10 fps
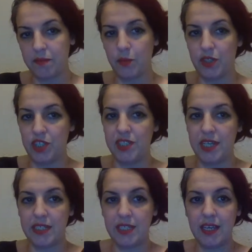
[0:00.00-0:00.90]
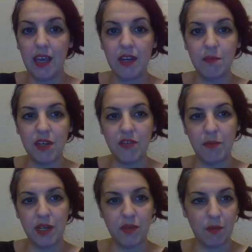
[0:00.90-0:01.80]
When she says again, I'm going to
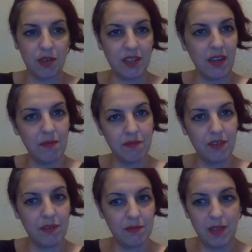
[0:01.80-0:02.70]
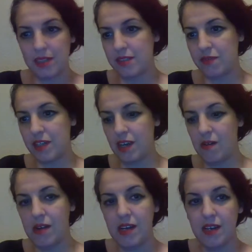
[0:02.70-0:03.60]
repeat it one more time before I end the video,